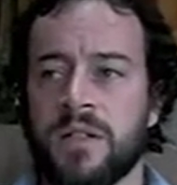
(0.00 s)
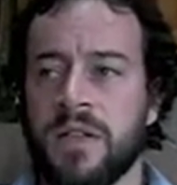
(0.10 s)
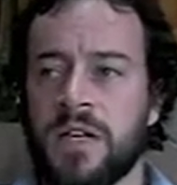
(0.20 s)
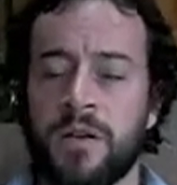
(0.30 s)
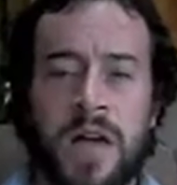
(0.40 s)

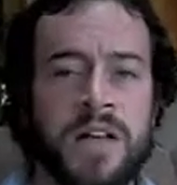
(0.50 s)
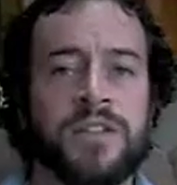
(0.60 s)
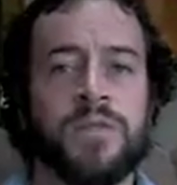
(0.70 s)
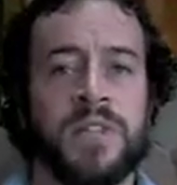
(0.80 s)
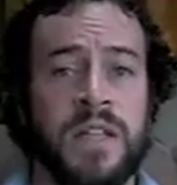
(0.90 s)

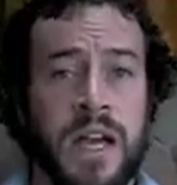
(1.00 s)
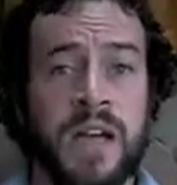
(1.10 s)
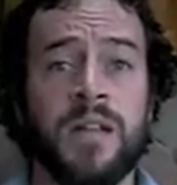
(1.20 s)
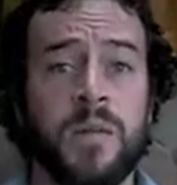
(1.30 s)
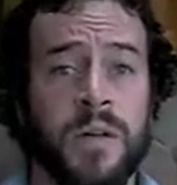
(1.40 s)
interaction with the
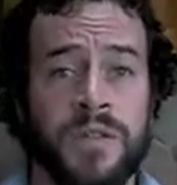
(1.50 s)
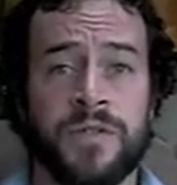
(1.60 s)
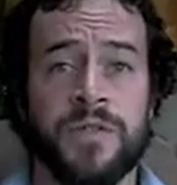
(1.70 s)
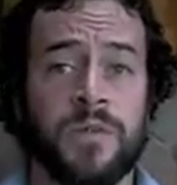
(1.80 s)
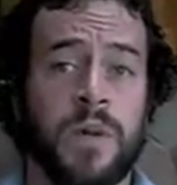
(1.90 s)

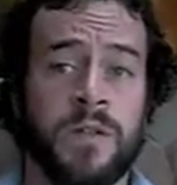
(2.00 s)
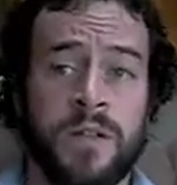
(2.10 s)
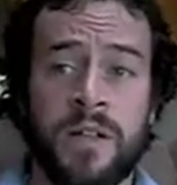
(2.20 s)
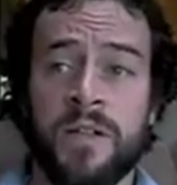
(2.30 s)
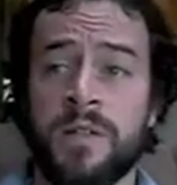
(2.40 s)
acupuncturist while you're
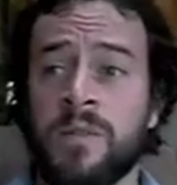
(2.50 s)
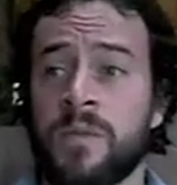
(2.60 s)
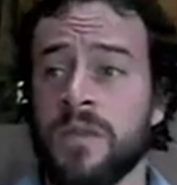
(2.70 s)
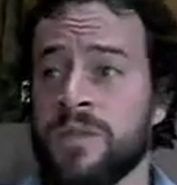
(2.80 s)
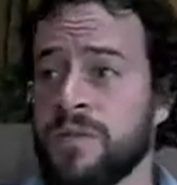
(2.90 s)
here.
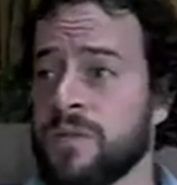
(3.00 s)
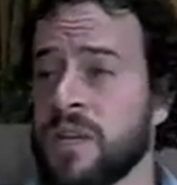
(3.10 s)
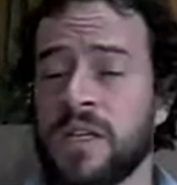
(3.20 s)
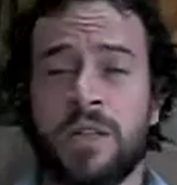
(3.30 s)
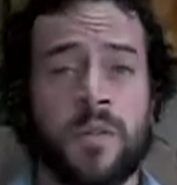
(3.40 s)
We do
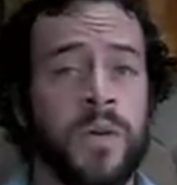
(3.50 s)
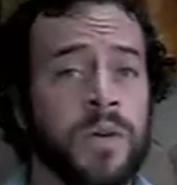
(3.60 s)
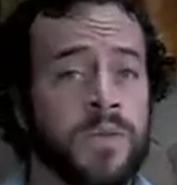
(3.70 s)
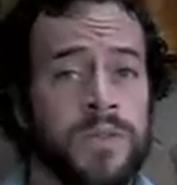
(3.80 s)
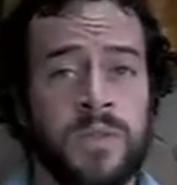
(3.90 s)
take your
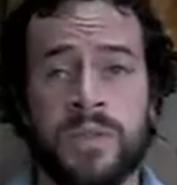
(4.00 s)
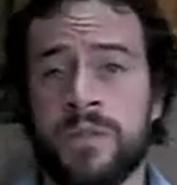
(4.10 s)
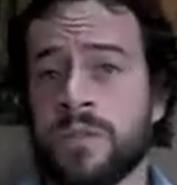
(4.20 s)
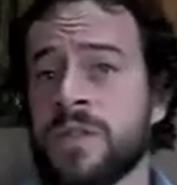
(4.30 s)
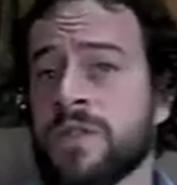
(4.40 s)
pulse, we
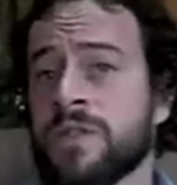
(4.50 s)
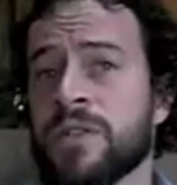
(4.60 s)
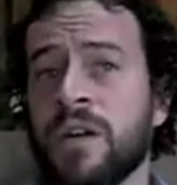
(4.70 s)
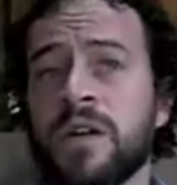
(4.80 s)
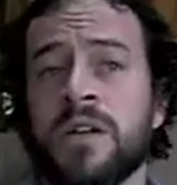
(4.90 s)
do read your
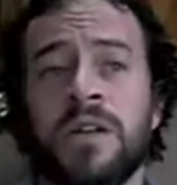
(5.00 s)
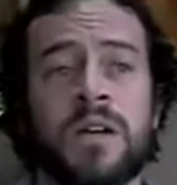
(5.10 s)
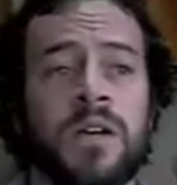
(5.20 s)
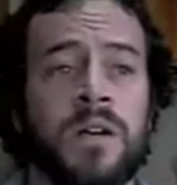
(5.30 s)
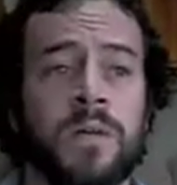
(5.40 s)
tongue,
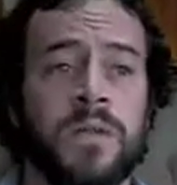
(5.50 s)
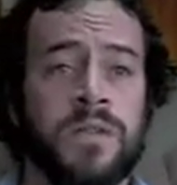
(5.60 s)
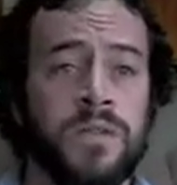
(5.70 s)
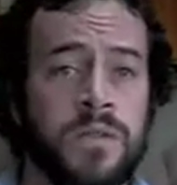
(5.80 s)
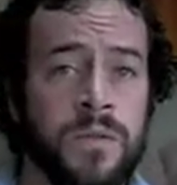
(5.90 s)
we
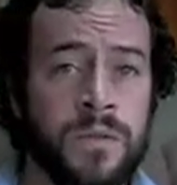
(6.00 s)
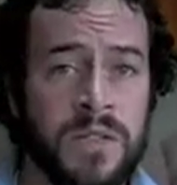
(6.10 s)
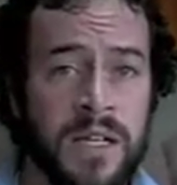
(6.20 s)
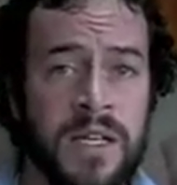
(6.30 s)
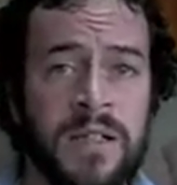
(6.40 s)
do
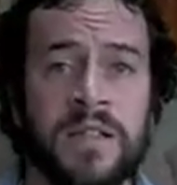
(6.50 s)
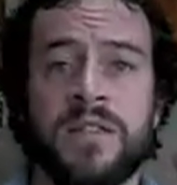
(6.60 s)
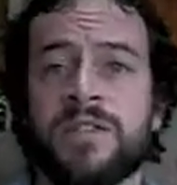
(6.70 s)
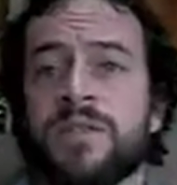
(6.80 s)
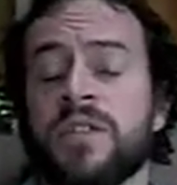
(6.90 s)
take into
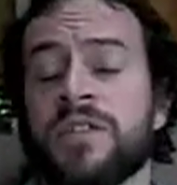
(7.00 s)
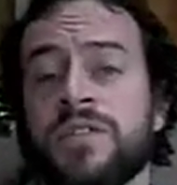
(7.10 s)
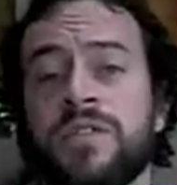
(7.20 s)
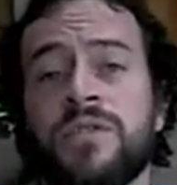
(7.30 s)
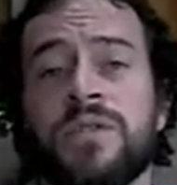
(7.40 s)

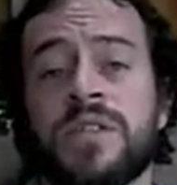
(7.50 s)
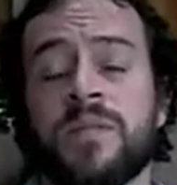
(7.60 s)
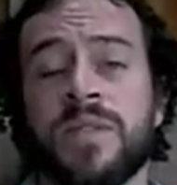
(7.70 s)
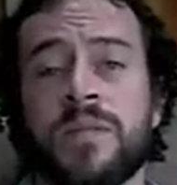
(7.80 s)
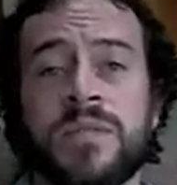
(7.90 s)
consideration new
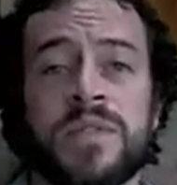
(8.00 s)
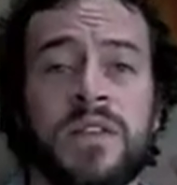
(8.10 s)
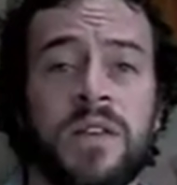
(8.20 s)
symptoms